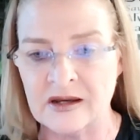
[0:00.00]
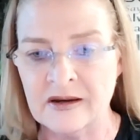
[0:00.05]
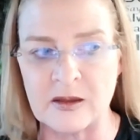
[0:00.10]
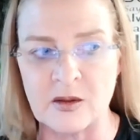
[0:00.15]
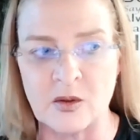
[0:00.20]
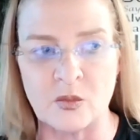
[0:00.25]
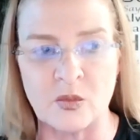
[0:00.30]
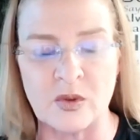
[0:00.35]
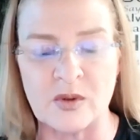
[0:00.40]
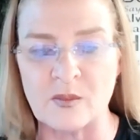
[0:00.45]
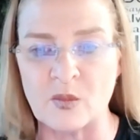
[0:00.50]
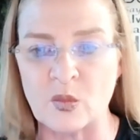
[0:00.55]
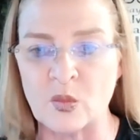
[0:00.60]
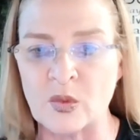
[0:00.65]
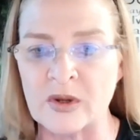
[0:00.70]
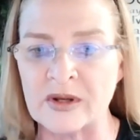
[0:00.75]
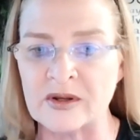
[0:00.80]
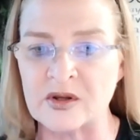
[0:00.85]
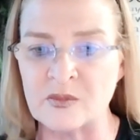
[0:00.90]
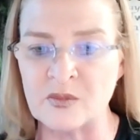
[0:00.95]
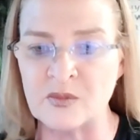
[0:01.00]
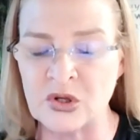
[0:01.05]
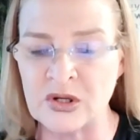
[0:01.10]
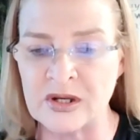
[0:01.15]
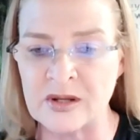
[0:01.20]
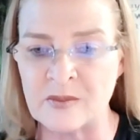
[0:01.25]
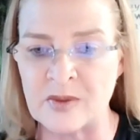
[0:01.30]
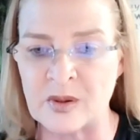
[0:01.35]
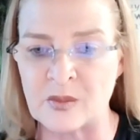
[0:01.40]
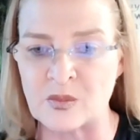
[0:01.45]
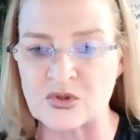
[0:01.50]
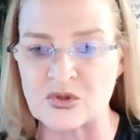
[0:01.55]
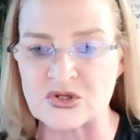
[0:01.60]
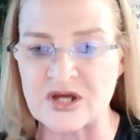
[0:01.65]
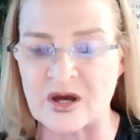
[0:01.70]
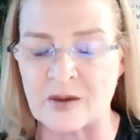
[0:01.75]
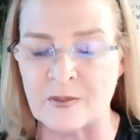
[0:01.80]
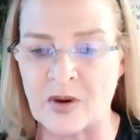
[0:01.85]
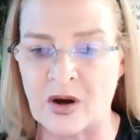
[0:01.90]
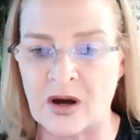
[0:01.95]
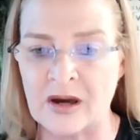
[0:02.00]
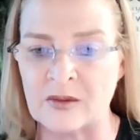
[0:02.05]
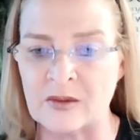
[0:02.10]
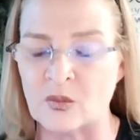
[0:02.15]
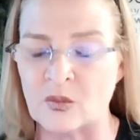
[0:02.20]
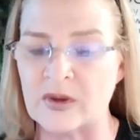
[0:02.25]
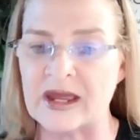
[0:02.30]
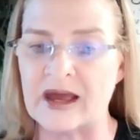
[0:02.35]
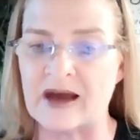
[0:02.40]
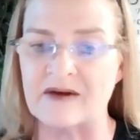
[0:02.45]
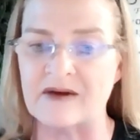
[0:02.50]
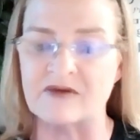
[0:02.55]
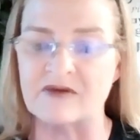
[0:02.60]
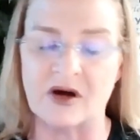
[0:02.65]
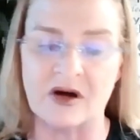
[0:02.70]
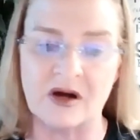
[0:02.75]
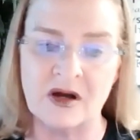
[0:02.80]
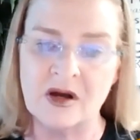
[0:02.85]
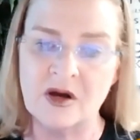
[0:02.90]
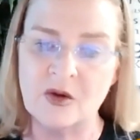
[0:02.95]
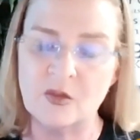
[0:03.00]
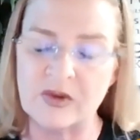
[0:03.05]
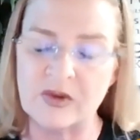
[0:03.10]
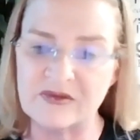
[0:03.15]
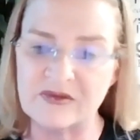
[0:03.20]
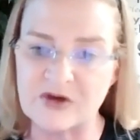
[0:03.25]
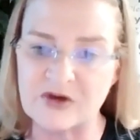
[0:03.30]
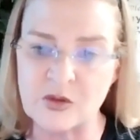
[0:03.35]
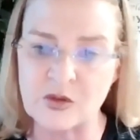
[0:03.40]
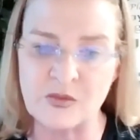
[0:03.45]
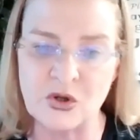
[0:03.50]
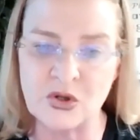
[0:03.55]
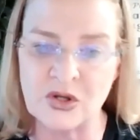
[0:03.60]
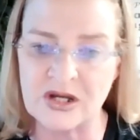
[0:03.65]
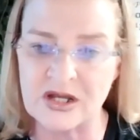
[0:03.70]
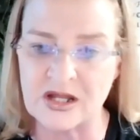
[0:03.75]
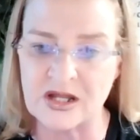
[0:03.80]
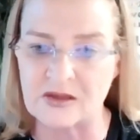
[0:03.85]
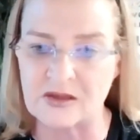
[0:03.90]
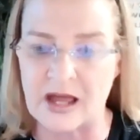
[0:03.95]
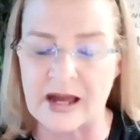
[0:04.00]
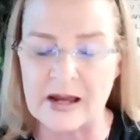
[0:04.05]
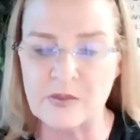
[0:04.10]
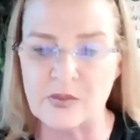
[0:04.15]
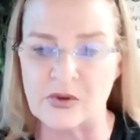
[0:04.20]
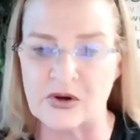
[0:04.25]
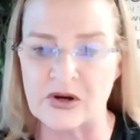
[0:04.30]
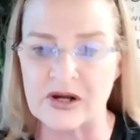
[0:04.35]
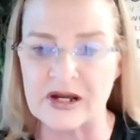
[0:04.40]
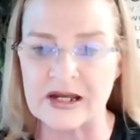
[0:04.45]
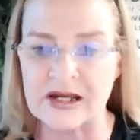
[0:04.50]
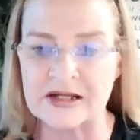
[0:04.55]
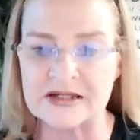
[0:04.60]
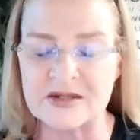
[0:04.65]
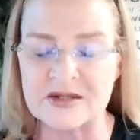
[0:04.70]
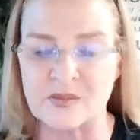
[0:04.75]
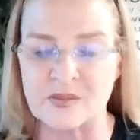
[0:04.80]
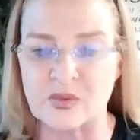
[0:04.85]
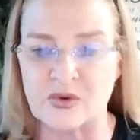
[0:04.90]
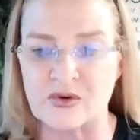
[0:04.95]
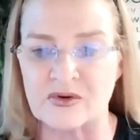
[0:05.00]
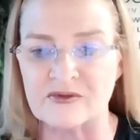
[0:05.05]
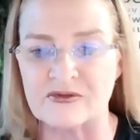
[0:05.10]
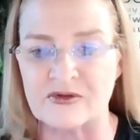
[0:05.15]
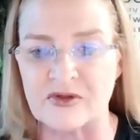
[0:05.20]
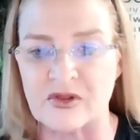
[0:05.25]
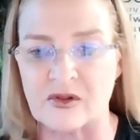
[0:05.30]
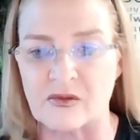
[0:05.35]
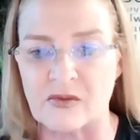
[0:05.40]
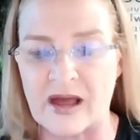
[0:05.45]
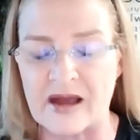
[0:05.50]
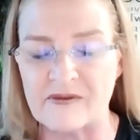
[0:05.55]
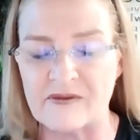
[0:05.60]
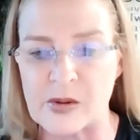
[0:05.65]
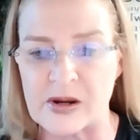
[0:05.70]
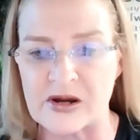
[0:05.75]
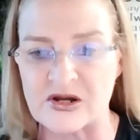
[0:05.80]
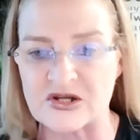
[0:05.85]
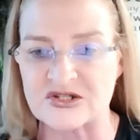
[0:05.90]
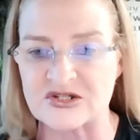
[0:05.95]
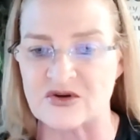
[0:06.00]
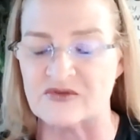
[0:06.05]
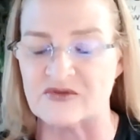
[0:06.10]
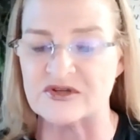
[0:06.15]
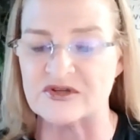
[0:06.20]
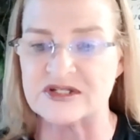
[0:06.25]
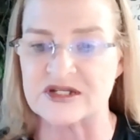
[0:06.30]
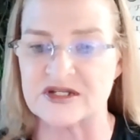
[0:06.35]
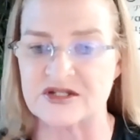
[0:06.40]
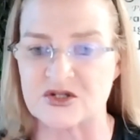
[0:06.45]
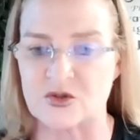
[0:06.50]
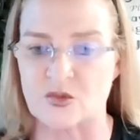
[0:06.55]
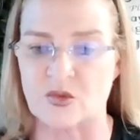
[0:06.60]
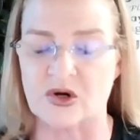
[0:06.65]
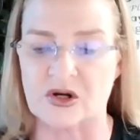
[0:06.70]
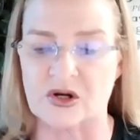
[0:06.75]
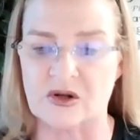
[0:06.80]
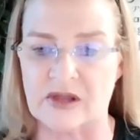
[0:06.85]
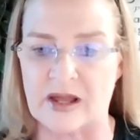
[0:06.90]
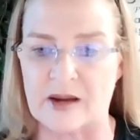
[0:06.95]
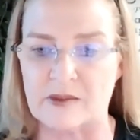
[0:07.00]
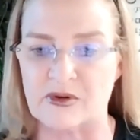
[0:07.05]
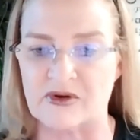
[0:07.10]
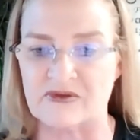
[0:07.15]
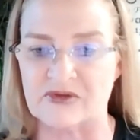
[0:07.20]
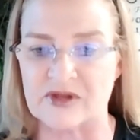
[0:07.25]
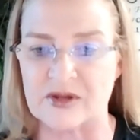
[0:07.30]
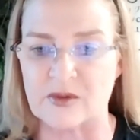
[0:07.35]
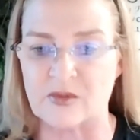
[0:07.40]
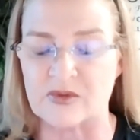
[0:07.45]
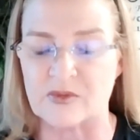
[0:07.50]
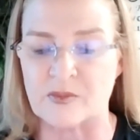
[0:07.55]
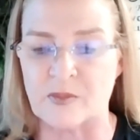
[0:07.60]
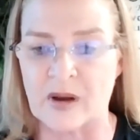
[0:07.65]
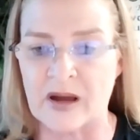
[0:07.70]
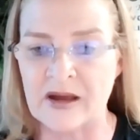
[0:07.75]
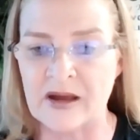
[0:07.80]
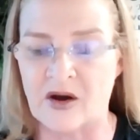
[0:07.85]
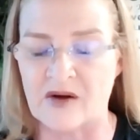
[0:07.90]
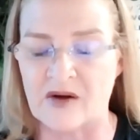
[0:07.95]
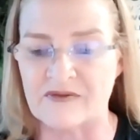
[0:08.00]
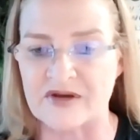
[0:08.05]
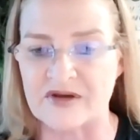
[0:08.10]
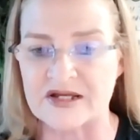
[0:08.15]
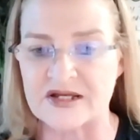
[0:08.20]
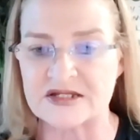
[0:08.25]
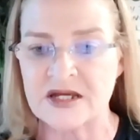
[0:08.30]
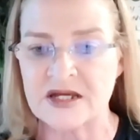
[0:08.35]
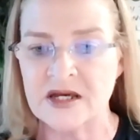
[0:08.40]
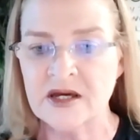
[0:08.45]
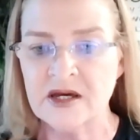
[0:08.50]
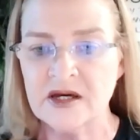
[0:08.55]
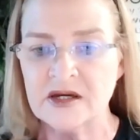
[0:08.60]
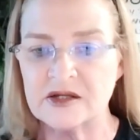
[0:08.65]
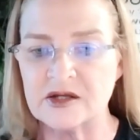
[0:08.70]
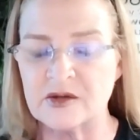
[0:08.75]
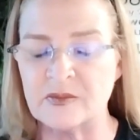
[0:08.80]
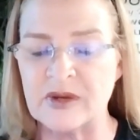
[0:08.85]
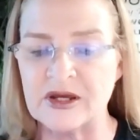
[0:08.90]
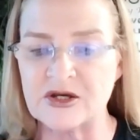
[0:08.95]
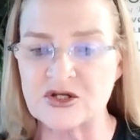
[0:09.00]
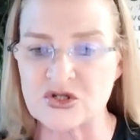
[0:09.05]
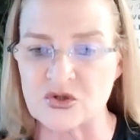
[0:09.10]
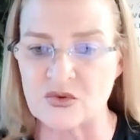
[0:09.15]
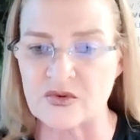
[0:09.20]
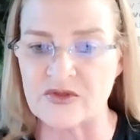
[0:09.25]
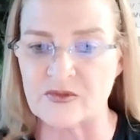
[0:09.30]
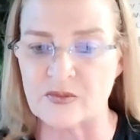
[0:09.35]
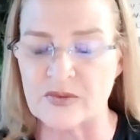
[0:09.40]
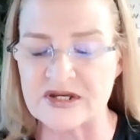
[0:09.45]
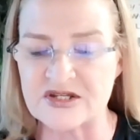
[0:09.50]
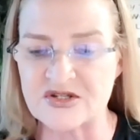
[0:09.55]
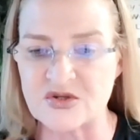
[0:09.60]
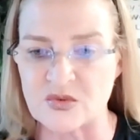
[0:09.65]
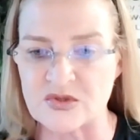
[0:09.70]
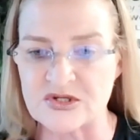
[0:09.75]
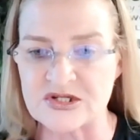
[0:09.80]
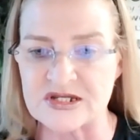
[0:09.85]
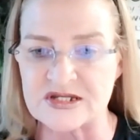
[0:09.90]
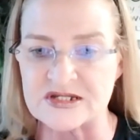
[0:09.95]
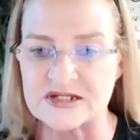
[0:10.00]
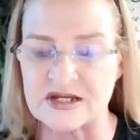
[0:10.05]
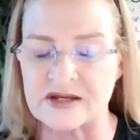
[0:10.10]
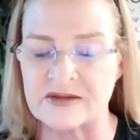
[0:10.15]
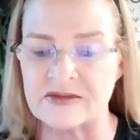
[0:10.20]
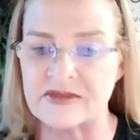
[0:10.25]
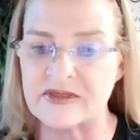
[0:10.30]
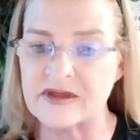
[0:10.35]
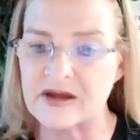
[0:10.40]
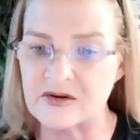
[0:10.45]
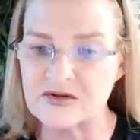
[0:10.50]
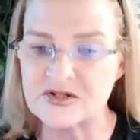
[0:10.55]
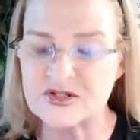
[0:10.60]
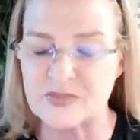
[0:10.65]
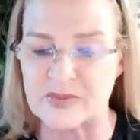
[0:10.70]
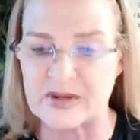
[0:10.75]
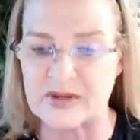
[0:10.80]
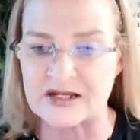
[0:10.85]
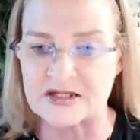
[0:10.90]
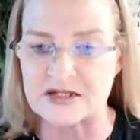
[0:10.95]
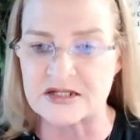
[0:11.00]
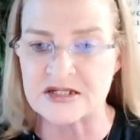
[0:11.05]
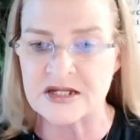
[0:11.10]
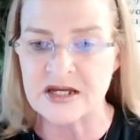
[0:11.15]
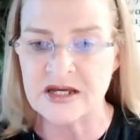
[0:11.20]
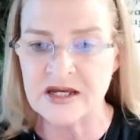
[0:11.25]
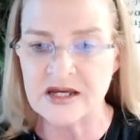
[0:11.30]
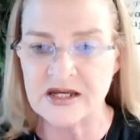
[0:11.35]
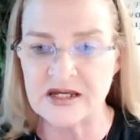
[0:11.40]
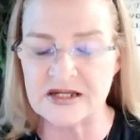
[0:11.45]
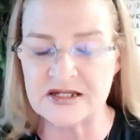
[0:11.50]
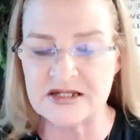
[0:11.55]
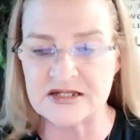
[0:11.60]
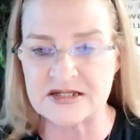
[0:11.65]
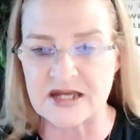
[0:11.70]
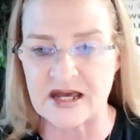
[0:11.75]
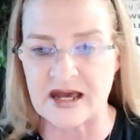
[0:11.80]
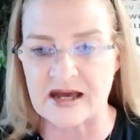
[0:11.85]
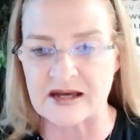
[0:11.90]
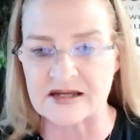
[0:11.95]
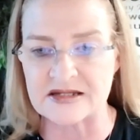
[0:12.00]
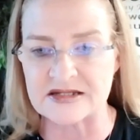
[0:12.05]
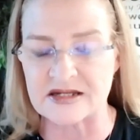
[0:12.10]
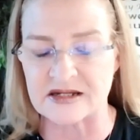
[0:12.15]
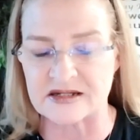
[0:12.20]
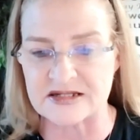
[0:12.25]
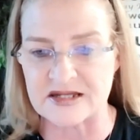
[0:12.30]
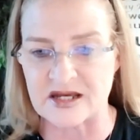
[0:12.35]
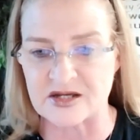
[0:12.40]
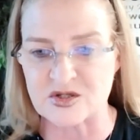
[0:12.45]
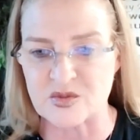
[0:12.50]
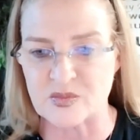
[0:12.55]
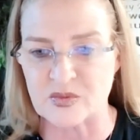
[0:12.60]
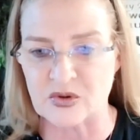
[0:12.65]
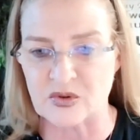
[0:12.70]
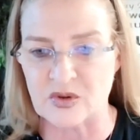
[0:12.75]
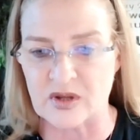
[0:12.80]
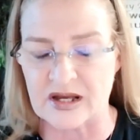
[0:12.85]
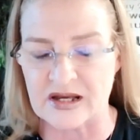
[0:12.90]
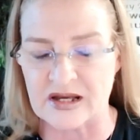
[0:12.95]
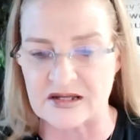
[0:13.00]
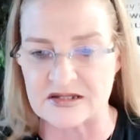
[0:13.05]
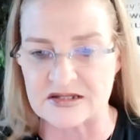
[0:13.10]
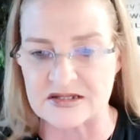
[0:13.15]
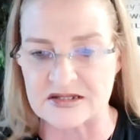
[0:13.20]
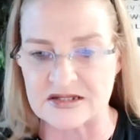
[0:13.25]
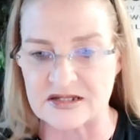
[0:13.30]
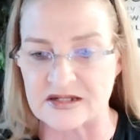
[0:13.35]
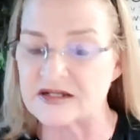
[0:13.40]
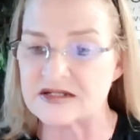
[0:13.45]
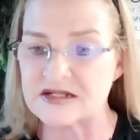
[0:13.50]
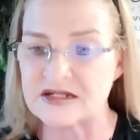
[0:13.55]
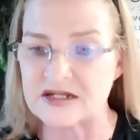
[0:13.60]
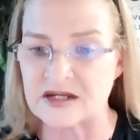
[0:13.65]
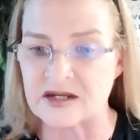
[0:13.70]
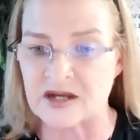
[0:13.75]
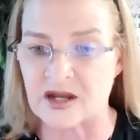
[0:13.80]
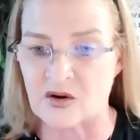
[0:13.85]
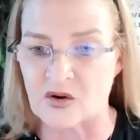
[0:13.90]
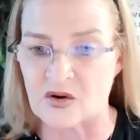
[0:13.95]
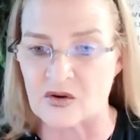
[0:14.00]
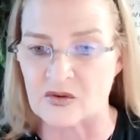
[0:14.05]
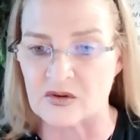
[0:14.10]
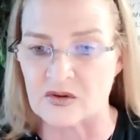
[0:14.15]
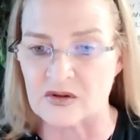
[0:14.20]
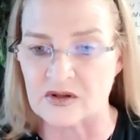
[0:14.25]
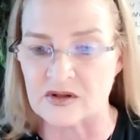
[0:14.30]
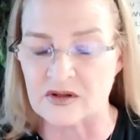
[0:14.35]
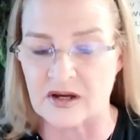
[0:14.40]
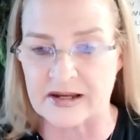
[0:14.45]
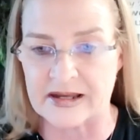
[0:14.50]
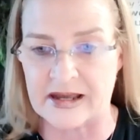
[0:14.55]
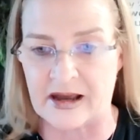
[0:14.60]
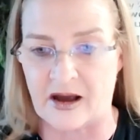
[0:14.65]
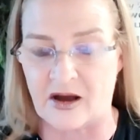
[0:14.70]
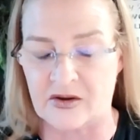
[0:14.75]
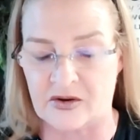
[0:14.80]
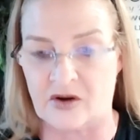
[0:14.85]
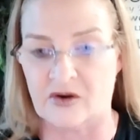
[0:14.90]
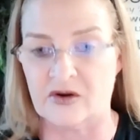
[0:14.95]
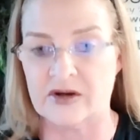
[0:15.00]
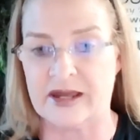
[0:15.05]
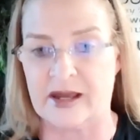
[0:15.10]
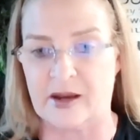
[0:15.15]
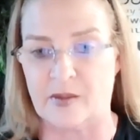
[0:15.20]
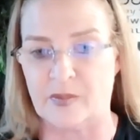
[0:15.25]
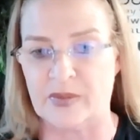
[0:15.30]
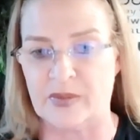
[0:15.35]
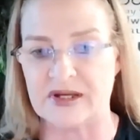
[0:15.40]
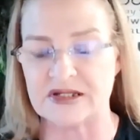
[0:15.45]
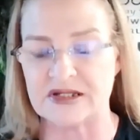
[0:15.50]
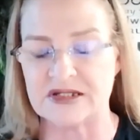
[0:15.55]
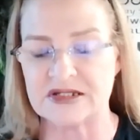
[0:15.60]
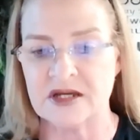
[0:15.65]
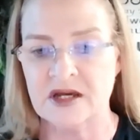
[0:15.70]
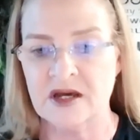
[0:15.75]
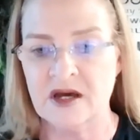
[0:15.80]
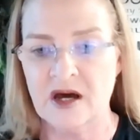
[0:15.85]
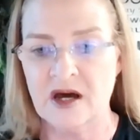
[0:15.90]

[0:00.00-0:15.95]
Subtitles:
You know, when community members come on, we have a community library. It's important for the library services to work collaboratively with my office to make sure the resources in their space is as accessible as it is on our campus.